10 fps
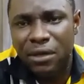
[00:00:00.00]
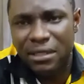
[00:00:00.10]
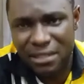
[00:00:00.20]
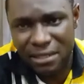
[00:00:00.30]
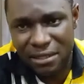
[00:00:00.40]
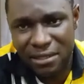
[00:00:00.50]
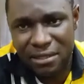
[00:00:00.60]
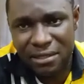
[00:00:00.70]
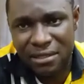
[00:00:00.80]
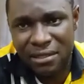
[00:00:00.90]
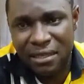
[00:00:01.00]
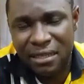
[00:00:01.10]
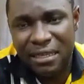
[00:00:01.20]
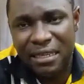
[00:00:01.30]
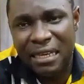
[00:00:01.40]
policies
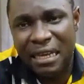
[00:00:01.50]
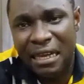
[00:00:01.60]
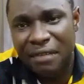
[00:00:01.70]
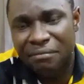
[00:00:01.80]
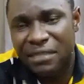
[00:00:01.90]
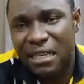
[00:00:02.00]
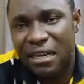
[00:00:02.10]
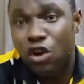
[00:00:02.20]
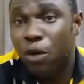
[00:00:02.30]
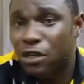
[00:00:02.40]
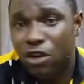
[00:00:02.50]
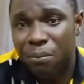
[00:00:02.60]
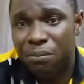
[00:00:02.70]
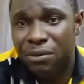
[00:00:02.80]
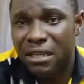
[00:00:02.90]
that are coming
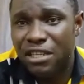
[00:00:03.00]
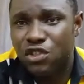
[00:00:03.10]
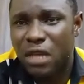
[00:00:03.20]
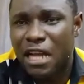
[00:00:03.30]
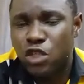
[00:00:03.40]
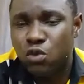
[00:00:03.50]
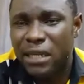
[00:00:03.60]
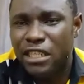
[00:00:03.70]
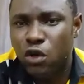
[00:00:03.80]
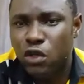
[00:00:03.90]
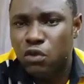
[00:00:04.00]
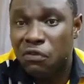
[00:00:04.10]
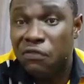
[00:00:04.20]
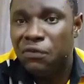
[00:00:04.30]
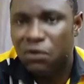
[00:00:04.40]
up is actually going
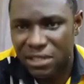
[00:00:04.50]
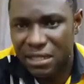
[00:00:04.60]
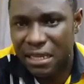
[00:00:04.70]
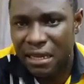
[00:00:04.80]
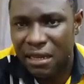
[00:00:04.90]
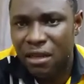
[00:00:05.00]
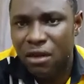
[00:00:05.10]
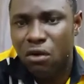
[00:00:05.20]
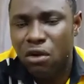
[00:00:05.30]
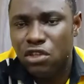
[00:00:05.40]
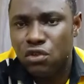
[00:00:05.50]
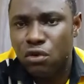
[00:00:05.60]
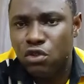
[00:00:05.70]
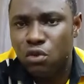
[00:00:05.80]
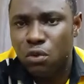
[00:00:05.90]
to foster, or is
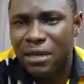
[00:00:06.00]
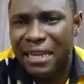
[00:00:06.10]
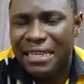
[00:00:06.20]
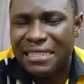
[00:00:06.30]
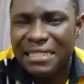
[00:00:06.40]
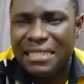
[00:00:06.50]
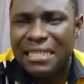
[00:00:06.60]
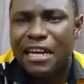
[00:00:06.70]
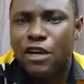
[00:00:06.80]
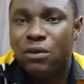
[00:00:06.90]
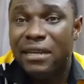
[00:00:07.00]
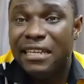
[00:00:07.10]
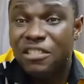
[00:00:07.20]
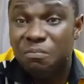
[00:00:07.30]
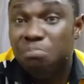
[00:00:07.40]
going to like
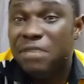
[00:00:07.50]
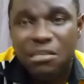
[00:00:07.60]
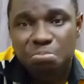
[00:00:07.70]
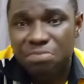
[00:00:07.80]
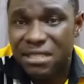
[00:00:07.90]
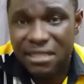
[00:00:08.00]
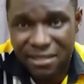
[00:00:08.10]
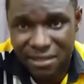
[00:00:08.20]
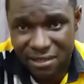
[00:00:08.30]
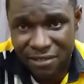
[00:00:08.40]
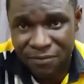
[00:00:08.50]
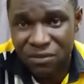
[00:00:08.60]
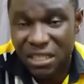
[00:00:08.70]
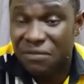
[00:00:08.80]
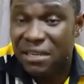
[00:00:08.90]
strangulate many businesses
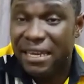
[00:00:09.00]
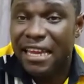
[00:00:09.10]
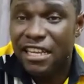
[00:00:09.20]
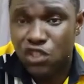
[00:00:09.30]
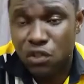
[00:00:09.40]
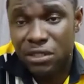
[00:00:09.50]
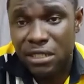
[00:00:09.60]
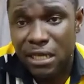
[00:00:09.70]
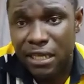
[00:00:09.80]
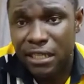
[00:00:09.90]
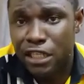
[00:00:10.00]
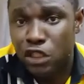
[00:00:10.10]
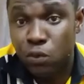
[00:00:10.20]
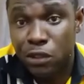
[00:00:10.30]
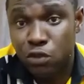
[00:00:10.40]
if care is not taken
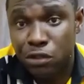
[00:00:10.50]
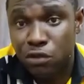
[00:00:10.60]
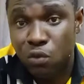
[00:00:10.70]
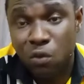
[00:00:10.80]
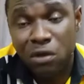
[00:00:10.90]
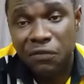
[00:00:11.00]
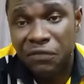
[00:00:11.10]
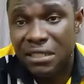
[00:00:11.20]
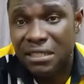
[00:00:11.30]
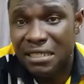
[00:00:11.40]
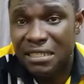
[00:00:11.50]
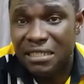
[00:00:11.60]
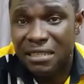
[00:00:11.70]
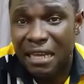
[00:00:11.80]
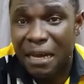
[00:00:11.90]
in 2022. One of it
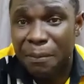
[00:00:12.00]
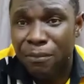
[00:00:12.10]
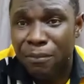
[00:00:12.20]
is